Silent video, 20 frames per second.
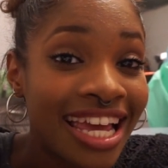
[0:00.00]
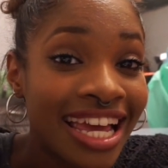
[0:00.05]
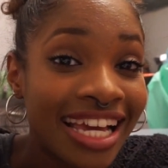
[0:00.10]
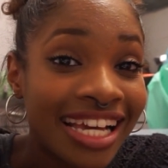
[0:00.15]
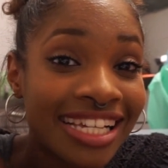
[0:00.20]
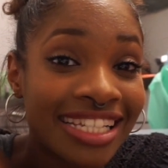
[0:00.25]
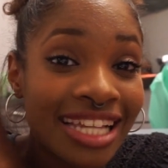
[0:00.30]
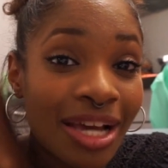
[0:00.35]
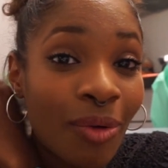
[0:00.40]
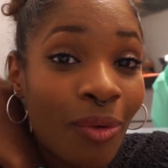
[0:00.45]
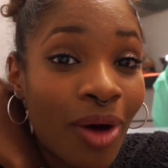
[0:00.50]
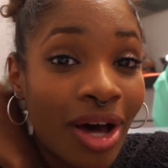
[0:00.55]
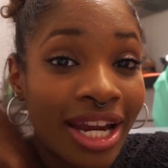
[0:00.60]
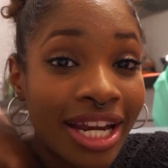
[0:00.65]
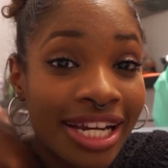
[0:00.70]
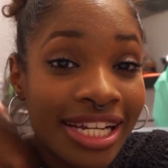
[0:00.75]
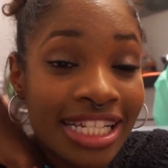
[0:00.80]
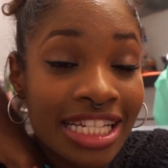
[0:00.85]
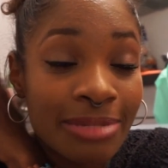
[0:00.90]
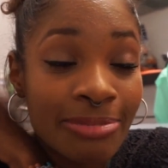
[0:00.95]
because I
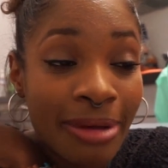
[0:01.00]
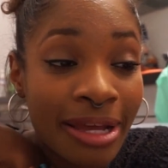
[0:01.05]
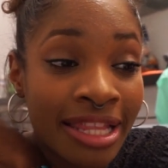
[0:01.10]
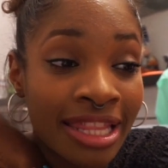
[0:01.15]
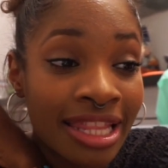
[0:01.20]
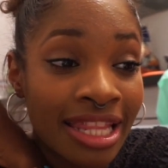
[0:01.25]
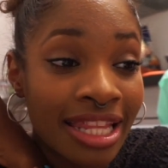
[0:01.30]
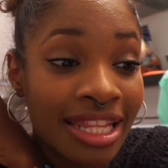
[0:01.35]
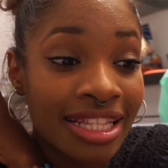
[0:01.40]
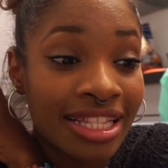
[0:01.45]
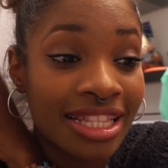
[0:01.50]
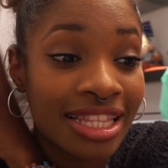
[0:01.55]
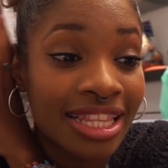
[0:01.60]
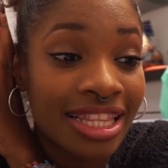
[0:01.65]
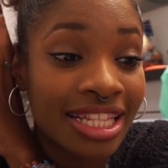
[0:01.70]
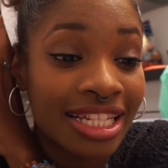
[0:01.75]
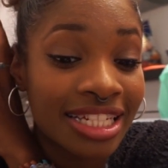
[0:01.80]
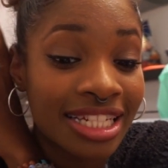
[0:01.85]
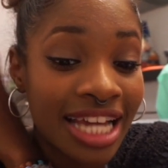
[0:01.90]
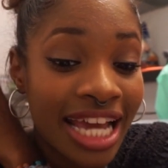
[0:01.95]
wanted to spend
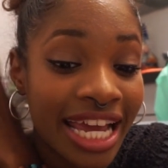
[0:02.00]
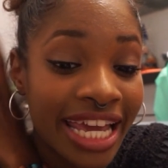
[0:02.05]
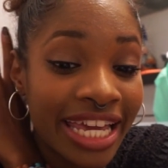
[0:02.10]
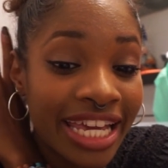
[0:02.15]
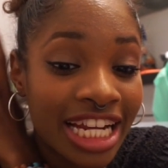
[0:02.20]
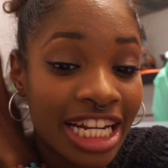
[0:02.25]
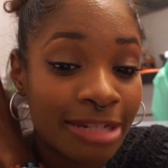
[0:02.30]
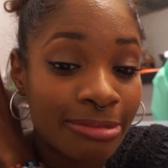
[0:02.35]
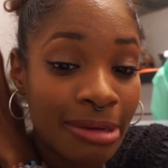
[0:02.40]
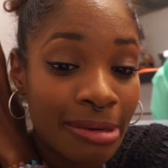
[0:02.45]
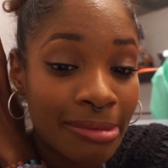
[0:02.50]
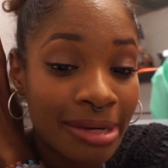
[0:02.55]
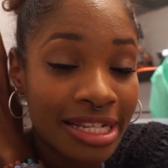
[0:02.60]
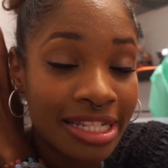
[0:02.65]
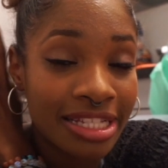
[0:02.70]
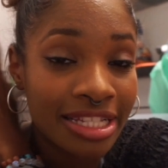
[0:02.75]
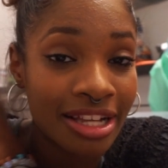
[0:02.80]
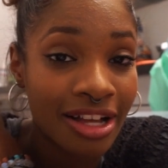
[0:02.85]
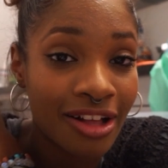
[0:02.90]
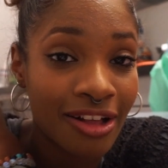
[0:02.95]
the night here by
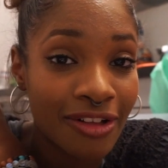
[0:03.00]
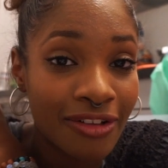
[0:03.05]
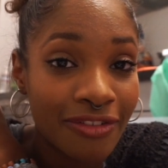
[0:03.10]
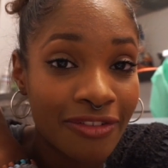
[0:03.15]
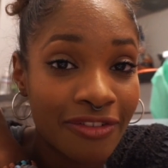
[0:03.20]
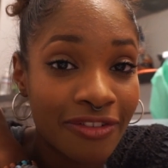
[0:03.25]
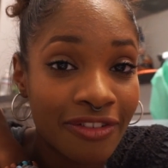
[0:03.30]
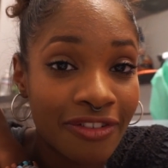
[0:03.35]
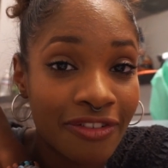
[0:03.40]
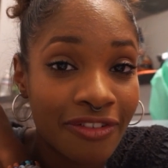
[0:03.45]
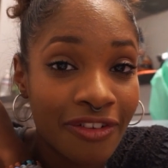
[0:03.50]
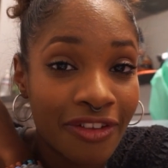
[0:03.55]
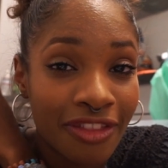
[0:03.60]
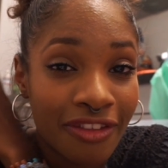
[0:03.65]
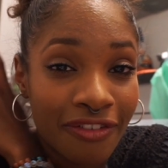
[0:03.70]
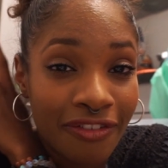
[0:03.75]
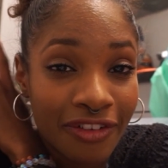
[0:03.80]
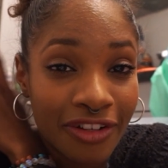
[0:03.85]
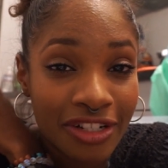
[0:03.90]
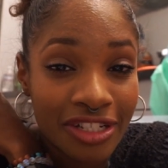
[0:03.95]
myself for
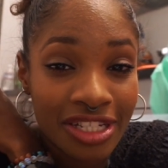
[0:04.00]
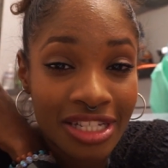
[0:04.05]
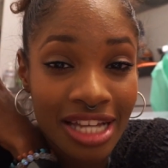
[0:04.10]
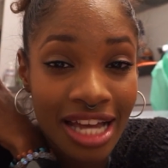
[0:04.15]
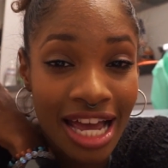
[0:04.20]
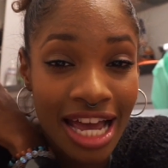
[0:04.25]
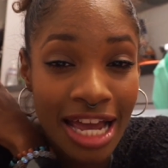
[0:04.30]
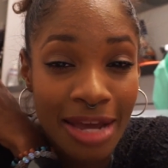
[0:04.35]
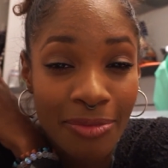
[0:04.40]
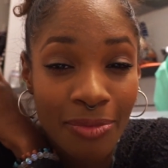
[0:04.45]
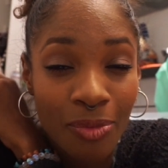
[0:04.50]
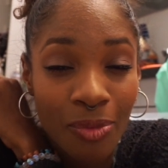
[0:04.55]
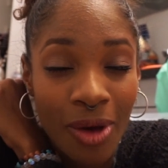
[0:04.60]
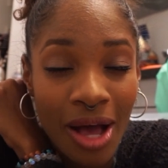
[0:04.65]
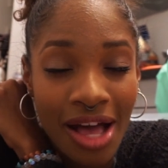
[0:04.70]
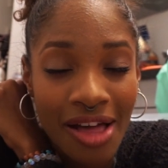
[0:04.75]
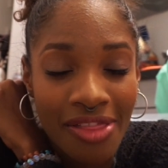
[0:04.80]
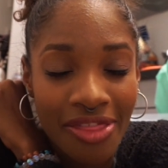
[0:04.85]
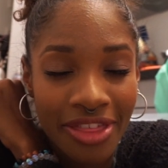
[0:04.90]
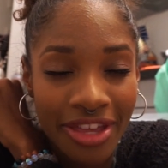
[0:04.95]
the first time
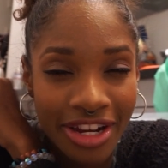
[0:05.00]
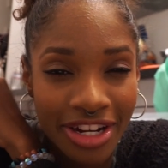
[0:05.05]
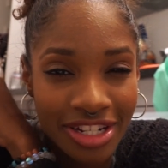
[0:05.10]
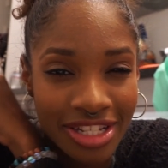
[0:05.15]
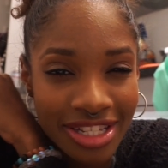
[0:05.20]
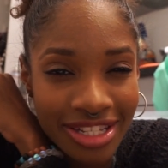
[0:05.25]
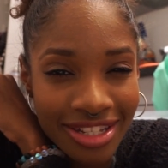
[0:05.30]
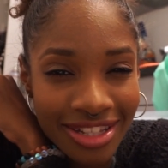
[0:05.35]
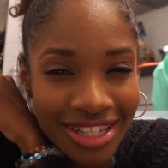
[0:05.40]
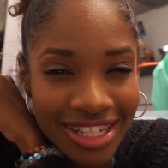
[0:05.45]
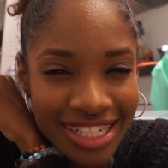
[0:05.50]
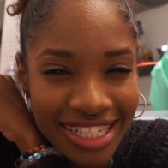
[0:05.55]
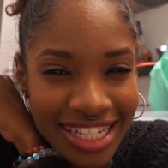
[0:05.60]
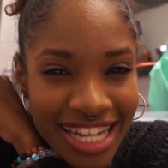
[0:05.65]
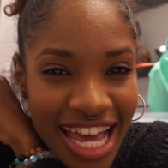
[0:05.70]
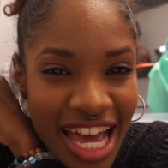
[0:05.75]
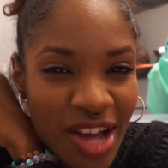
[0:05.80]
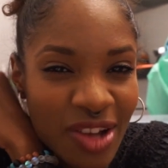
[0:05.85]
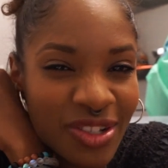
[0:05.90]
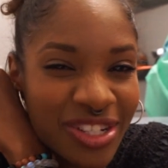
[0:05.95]
while they're still in
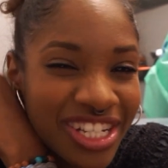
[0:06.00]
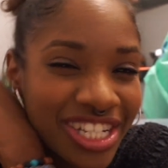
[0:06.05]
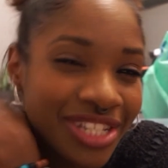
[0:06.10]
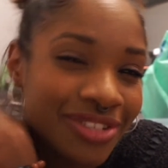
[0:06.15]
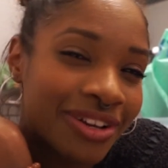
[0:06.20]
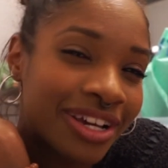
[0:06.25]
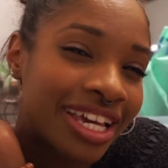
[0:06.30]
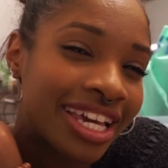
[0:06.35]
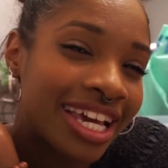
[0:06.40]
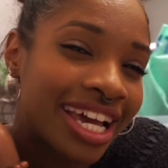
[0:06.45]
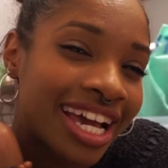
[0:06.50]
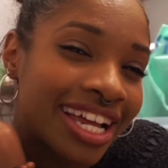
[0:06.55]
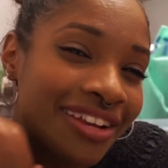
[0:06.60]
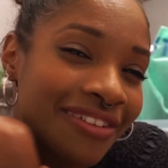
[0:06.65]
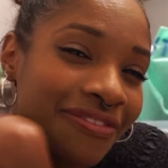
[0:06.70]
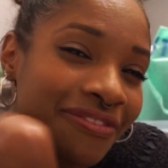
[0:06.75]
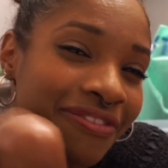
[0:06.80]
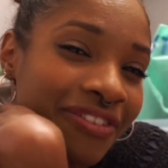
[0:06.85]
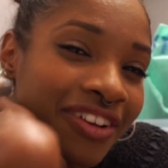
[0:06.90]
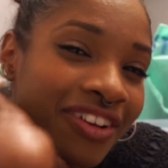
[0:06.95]
town, just so I can kind
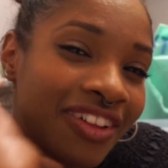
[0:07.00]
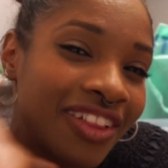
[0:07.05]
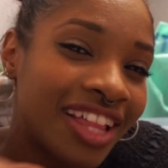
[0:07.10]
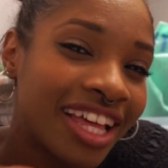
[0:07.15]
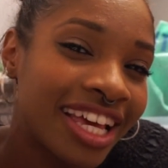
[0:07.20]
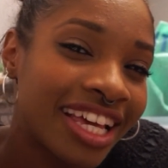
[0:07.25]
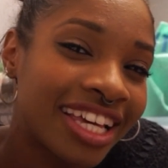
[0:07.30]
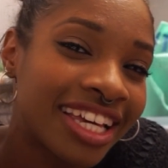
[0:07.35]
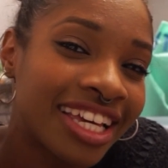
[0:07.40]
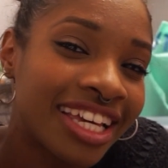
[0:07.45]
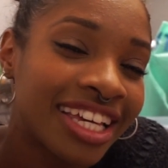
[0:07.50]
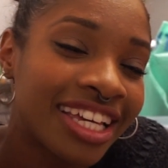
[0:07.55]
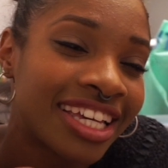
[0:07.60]
of feel like